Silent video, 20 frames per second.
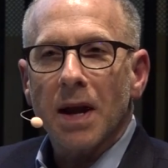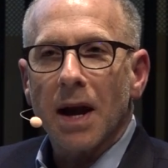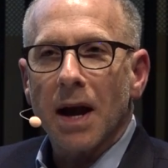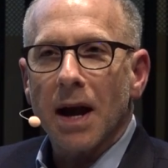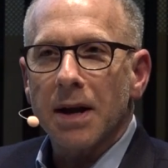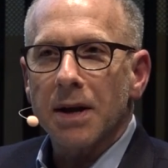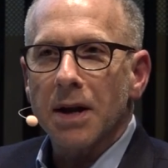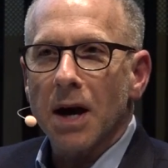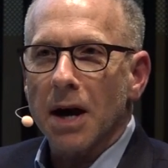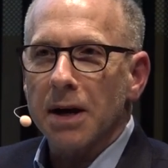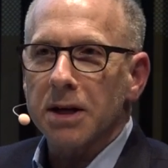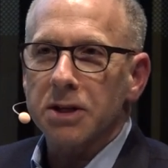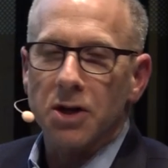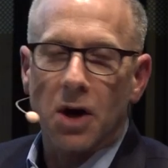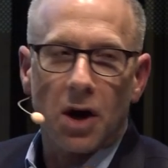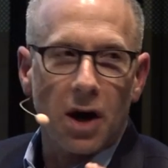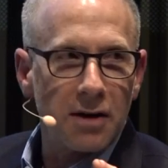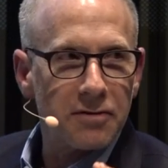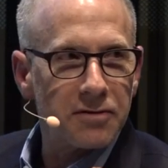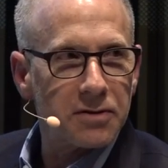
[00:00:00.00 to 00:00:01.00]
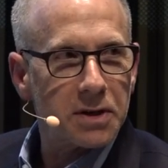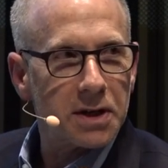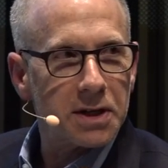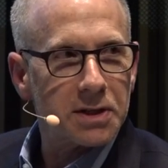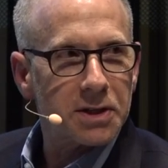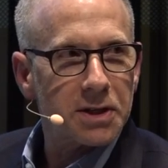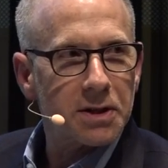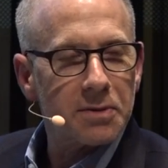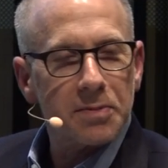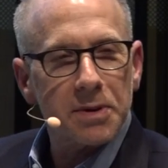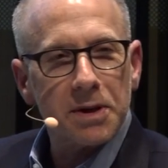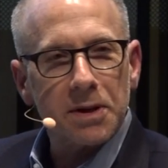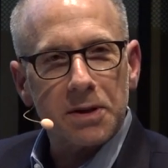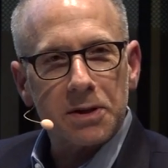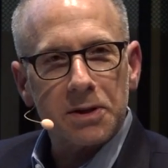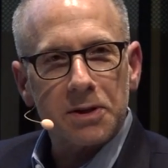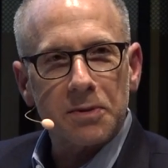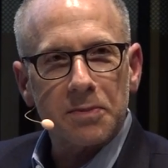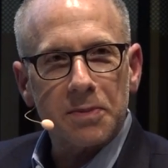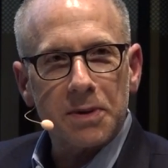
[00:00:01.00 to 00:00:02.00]
and not as awful as it
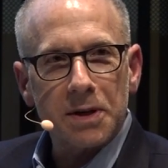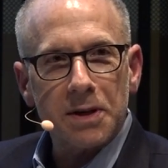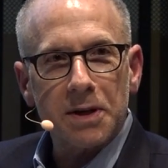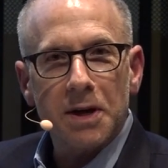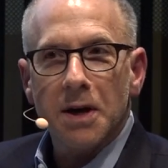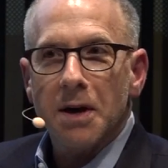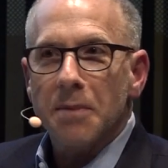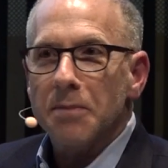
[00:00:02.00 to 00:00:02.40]
appeared to be,